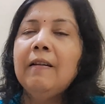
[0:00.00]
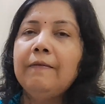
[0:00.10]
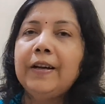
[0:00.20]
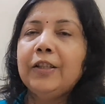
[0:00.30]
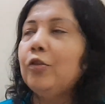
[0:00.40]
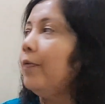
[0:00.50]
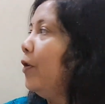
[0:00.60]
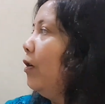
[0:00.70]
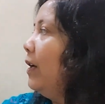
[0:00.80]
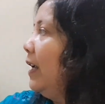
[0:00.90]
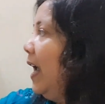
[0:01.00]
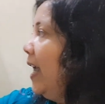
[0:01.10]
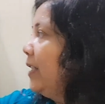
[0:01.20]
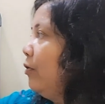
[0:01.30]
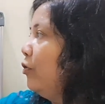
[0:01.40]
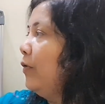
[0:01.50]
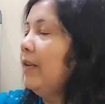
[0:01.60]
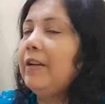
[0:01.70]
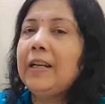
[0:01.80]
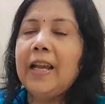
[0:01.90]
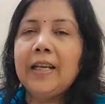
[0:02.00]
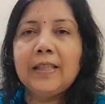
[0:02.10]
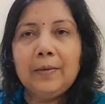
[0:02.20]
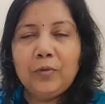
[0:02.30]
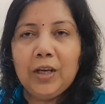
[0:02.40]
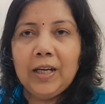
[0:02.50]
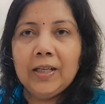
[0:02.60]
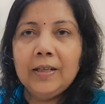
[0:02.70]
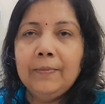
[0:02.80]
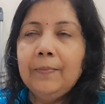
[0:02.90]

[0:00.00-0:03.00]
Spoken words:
First of all, as usual, we take subject.